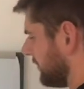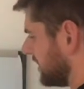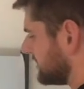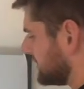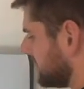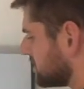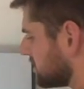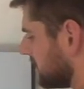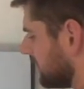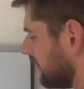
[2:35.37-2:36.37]

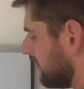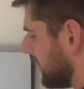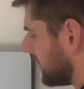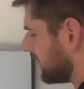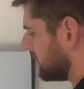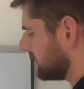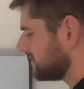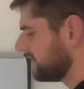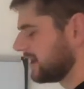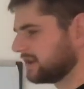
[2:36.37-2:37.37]
essentially, the market
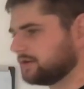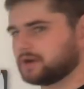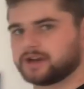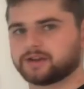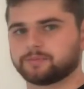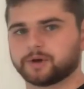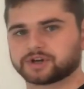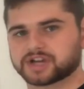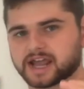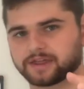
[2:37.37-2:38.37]
is valuing the
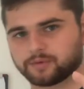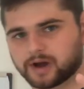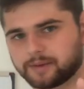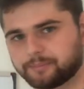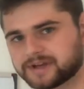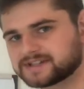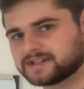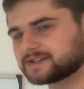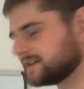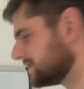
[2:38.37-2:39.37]
Berkshire Hathaway
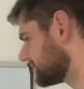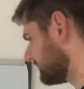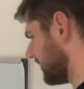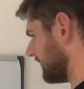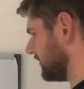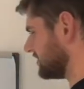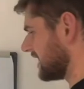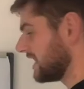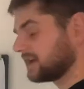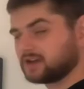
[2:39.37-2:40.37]
businesses, if you
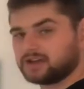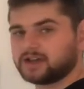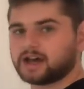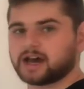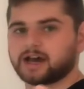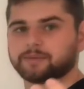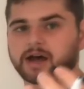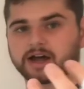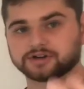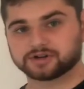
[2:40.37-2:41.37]
take
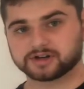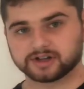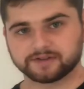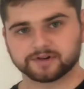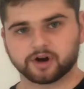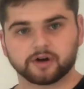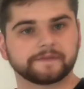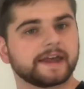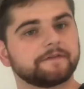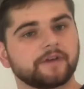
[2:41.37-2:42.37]
111
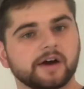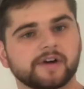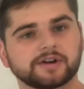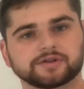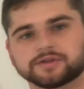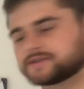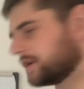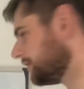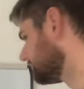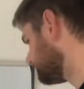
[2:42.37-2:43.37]
off that 500 or
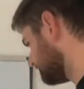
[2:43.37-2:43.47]
so,